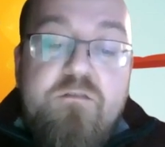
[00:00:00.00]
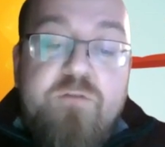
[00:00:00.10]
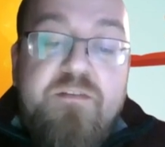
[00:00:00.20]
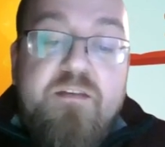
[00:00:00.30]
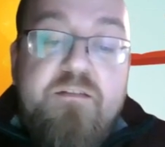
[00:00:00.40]

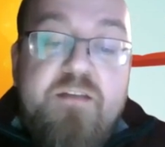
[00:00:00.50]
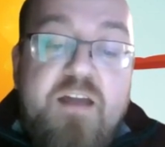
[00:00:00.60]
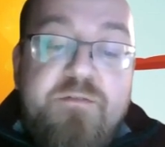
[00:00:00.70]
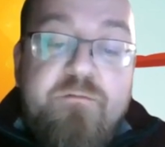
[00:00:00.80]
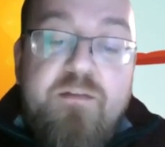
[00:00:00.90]
Addressing
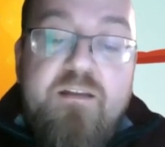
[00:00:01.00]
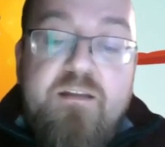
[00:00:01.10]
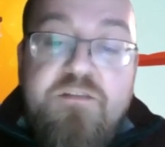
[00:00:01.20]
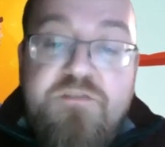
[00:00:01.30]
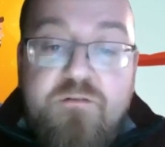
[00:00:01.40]
attachment-related
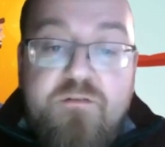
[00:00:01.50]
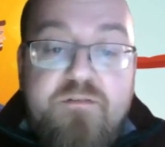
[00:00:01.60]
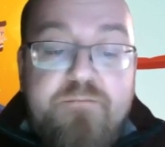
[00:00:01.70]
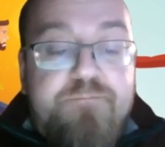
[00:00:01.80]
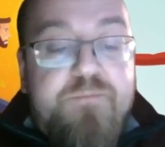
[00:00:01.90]

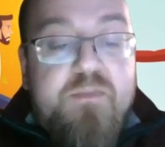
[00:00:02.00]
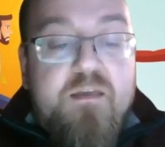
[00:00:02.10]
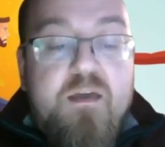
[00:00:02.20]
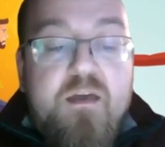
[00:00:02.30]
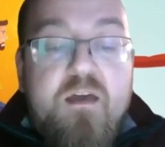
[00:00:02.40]
issues.
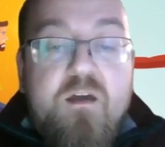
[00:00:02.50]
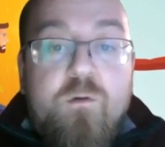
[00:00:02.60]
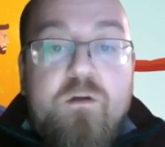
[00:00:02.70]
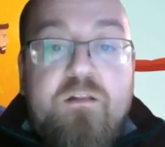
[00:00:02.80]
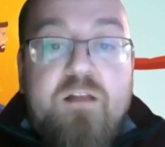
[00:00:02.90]

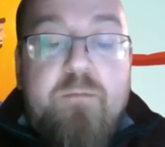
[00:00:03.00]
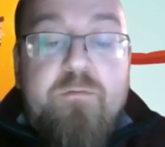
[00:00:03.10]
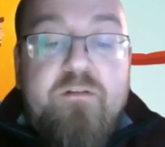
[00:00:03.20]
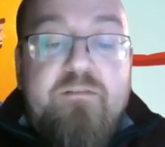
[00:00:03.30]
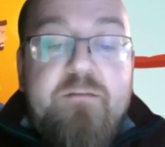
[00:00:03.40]
Work
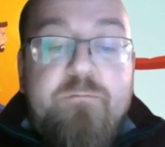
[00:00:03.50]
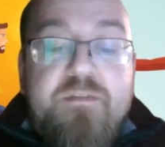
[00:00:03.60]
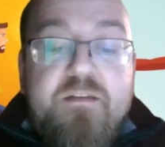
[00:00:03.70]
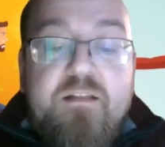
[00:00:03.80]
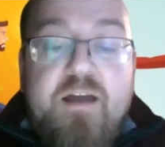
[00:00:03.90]
collaboratively
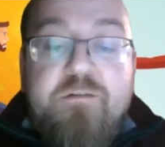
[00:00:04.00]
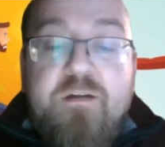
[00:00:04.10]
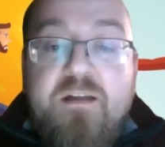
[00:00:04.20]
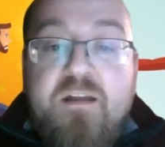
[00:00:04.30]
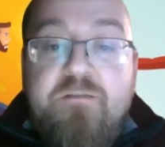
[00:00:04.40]
with the client to
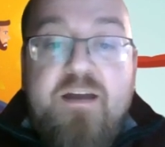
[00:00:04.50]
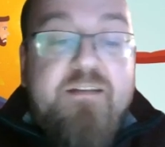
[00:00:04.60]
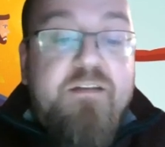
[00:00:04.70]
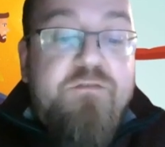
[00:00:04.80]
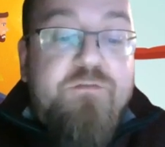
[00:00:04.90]
identify
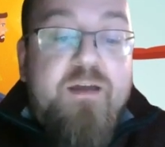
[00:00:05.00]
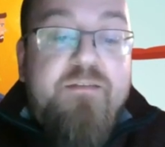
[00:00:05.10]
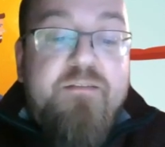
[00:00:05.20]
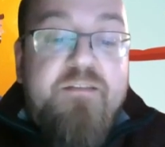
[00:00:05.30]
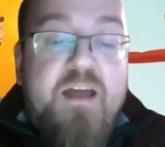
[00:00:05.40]
and
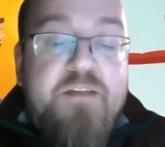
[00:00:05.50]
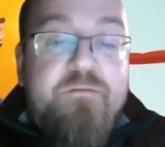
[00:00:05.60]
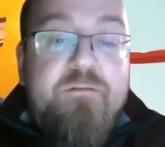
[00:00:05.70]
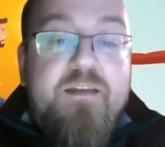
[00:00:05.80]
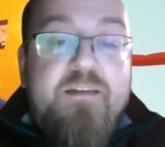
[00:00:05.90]
address
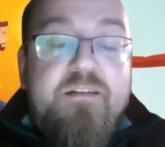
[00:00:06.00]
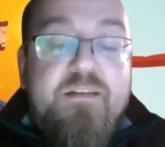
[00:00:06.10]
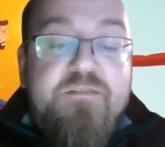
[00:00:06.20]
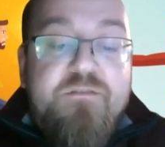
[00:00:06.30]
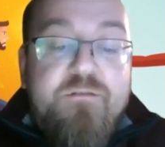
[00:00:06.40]
attachment-related
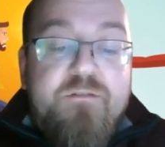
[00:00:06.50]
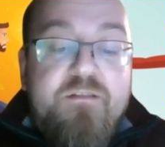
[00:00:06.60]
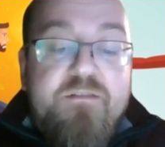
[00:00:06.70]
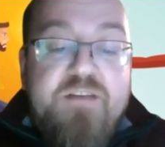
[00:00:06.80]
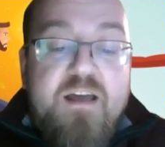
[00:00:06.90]
issues,
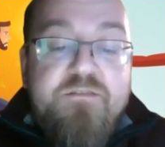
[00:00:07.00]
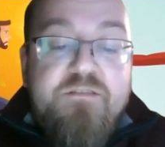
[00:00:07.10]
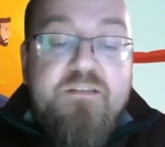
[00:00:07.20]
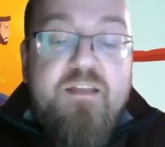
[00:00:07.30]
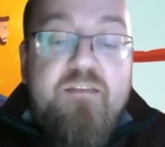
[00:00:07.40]

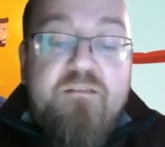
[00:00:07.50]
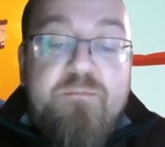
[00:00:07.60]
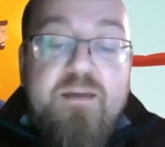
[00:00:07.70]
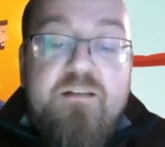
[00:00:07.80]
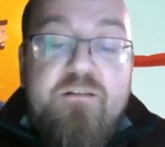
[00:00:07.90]
challenges.
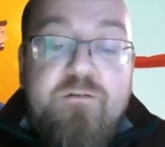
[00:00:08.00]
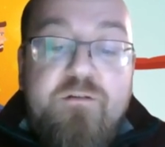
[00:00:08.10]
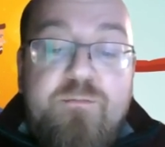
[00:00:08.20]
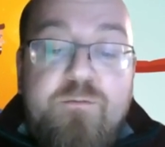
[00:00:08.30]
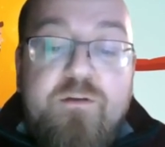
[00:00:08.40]
This may include
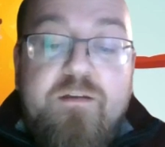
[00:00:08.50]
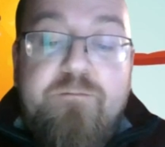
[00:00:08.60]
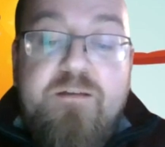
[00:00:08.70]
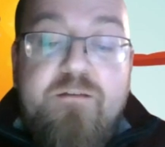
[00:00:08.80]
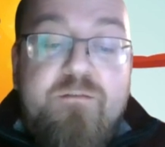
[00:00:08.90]
exploring
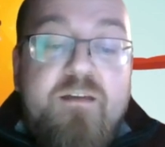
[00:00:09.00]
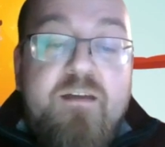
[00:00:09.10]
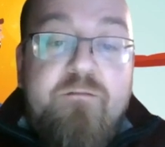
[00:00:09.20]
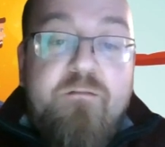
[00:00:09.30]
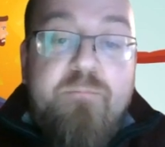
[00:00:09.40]
fears
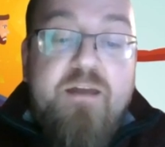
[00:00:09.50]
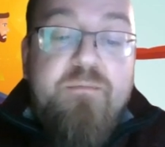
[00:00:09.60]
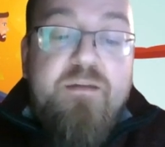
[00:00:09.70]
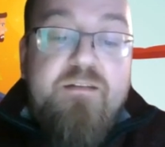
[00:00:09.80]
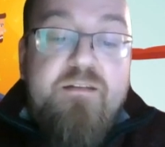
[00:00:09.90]
of
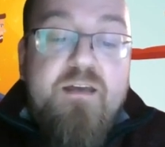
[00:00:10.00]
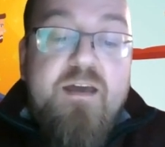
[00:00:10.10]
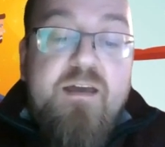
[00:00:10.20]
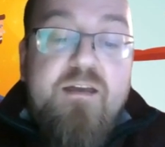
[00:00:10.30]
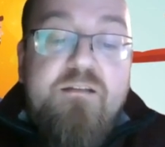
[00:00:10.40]
abandonment,
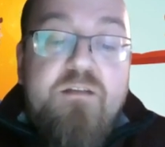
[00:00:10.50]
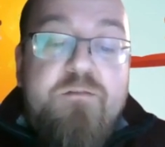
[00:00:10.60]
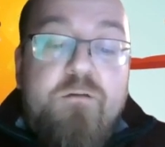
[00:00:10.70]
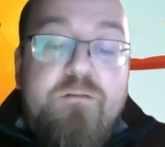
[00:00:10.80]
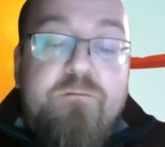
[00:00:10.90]

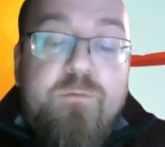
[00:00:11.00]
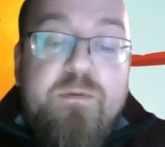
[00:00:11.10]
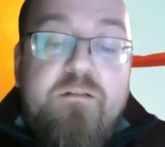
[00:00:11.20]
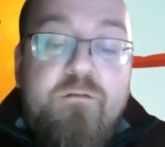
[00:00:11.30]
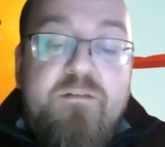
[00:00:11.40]
difficulty
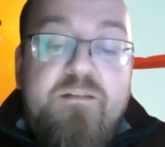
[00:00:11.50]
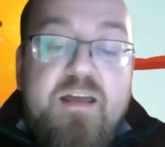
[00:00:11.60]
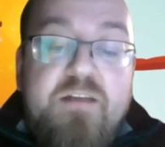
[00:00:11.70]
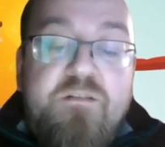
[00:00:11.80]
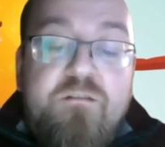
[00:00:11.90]
forming close
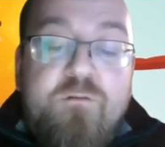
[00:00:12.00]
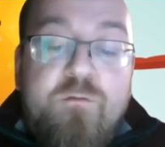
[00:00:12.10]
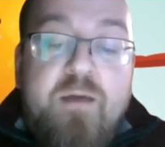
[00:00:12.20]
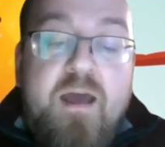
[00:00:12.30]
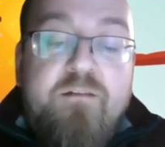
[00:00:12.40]
connections,
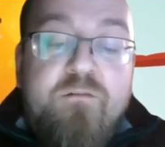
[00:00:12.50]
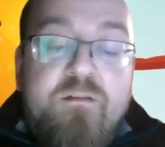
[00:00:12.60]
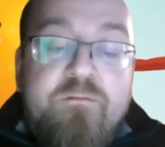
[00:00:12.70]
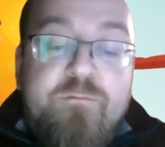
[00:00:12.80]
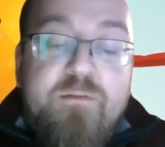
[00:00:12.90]
or
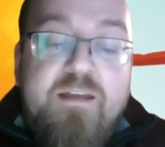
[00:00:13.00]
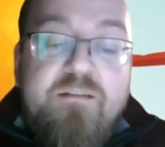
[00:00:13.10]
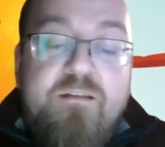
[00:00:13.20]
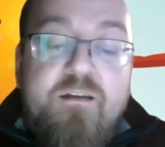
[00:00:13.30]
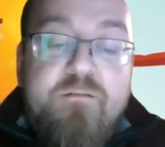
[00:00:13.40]
patterns of
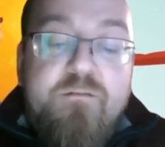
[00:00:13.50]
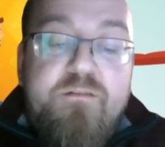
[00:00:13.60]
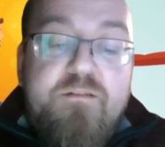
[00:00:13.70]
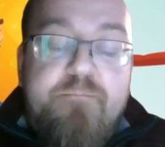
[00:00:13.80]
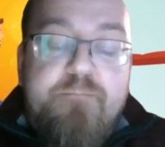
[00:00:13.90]
relating to
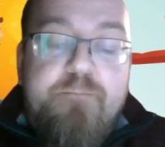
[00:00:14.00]
others.